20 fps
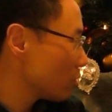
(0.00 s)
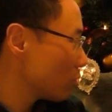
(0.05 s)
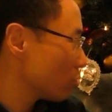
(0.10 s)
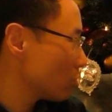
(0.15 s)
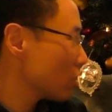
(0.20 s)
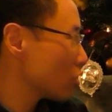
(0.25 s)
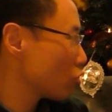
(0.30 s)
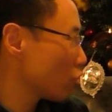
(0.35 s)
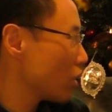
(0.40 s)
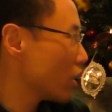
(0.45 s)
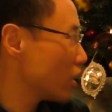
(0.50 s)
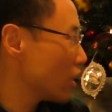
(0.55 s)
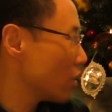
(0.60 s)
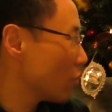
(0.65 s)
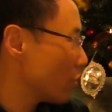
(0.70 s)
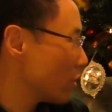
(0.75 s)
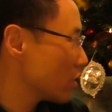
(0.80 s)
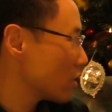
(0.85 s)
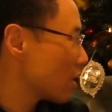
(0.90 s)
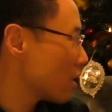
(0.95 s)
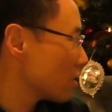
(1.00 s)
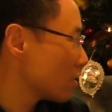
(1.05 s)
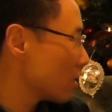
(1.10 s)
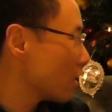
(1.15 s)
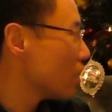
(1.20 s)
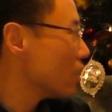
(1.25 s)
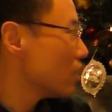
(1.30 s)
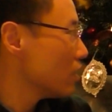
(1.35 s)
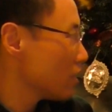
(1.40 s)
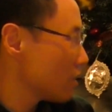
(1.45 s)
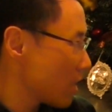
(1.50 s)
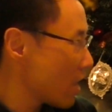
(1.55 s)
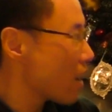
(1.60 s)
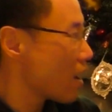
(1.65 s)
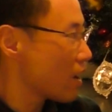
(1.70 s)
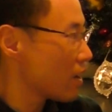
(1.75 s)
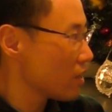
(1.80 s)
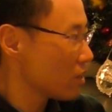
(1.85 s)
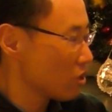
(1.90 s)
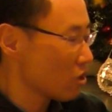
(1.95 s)
trade trading with your with own other. data.
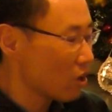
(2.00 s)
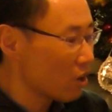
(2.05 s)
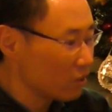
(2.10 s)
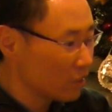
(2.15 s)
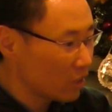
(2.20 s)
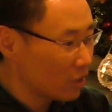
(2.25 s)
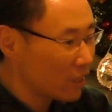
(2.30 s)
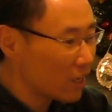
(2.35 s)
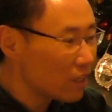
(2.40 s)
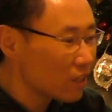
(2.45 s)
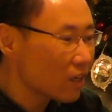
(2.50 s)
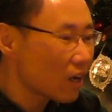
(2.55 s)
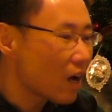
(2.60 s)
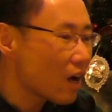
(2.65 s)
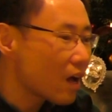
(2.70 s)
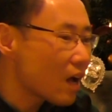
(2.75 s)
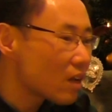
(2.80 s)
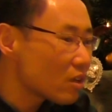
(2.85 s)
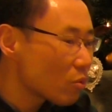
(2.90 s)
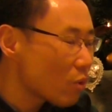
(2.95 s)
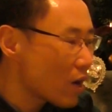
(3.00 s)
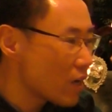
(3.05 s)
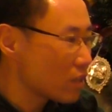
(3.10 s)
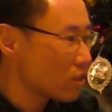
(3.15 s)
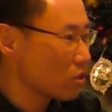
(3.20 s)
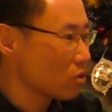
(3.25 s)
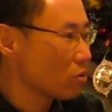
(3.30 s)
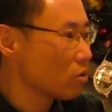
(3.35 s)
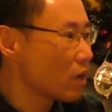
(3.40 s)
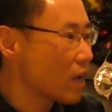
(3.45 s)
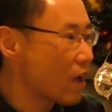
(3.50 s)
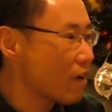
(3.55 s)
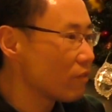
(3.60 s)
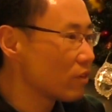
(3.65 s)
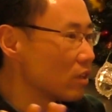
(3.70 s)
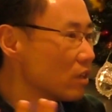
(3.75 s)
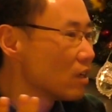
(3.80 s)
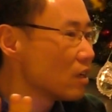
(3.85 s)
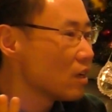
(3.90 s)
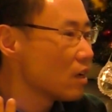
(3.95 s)
Yeah, your the data. Otherwise, you
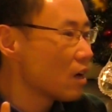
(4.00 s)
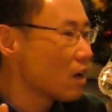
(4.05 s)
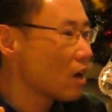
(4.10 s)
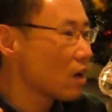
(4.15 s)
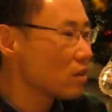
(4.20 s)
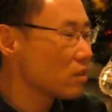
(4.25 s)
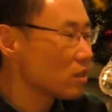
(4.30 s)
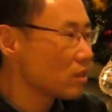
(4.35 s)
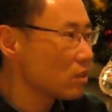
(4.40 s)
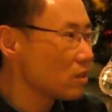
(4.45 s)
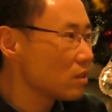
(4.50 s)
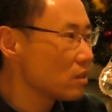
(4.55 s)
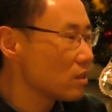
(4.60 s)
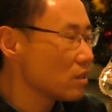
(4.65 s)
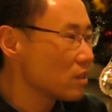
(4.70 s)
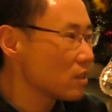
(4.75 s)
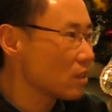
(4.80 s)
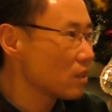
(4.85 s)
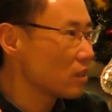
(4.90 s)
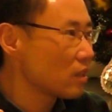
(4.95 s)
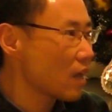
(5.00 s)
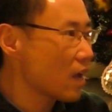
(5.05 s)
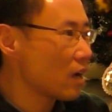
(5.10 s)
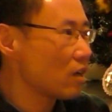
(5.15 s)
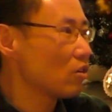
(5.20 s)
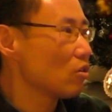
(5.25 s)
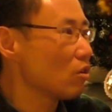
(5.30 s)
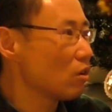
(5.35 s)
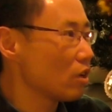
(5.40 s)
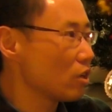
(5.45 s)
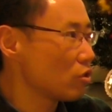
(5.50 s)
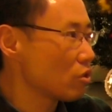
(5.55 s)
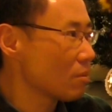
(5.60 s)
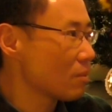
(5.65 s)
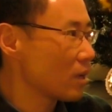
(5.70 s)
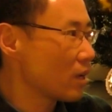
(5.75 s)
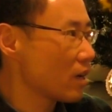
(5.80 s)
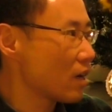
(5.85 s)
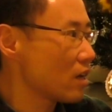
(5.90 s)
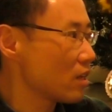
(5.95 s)
have other the technology
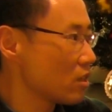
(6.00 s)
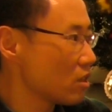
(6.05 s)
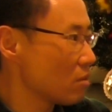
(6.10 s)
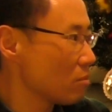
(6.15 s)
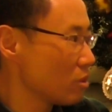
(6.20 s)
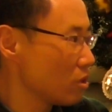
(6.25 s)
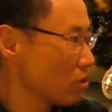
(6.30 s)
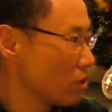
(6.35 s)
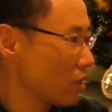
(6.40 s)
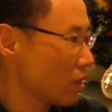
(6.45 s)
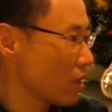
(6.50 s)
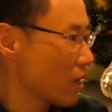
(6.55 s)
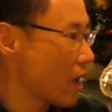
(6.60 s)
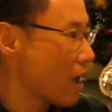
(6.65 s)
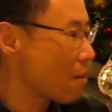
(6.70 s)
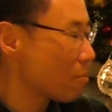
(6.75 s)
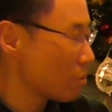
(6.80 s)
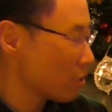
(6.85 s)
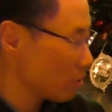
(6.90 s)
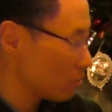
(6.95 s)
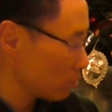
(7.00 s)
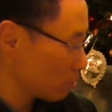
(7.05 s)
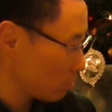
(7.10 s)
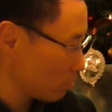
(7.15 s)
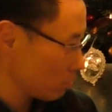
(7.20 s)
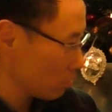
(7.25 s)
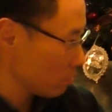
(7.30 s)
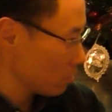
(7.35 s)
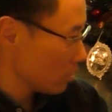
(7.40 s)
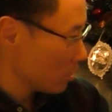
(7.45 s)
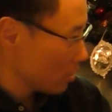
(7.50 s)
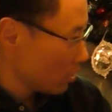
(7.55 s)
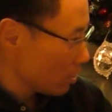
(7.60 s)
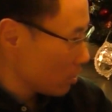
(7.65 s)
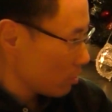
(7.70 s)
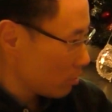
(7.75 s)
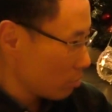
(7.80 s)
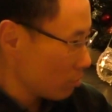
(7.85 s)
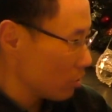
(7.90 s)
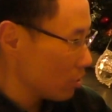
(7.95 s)
mechanism. You can help you to
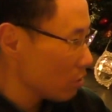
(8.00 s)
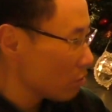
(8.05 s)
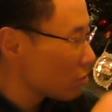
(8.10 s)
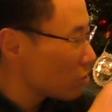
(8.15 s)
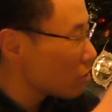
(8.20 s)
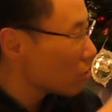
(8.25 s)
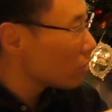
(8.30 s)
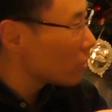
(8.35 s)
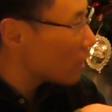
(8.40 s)
to use your